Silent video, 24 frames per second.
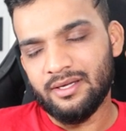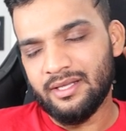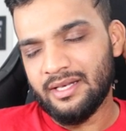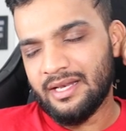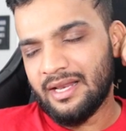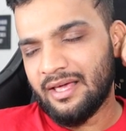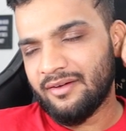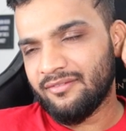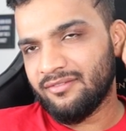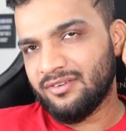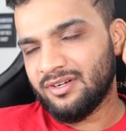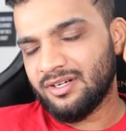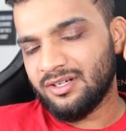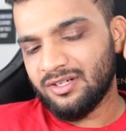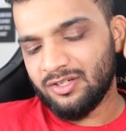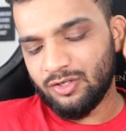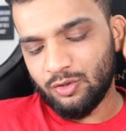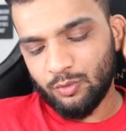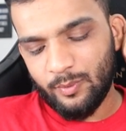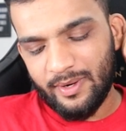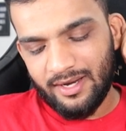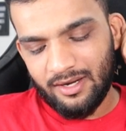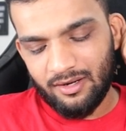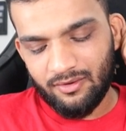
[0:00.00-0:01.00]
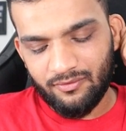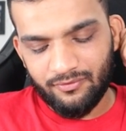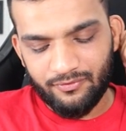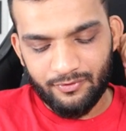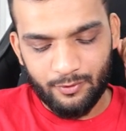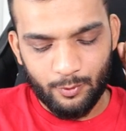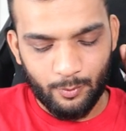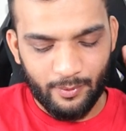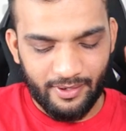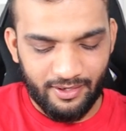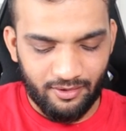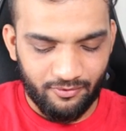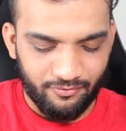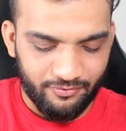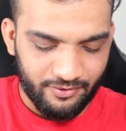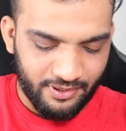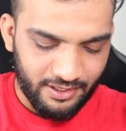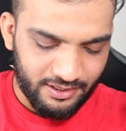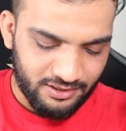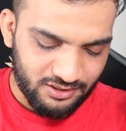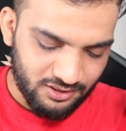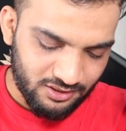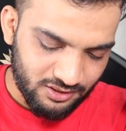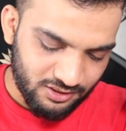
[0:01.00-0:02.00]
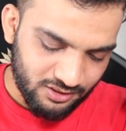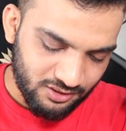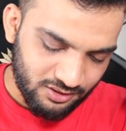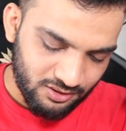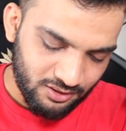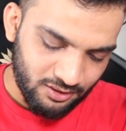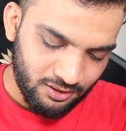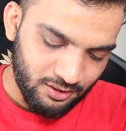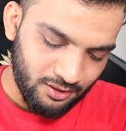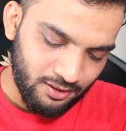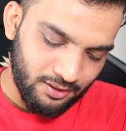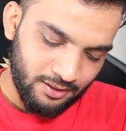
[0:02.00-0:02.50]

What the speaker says: 11, 12, 12, yes,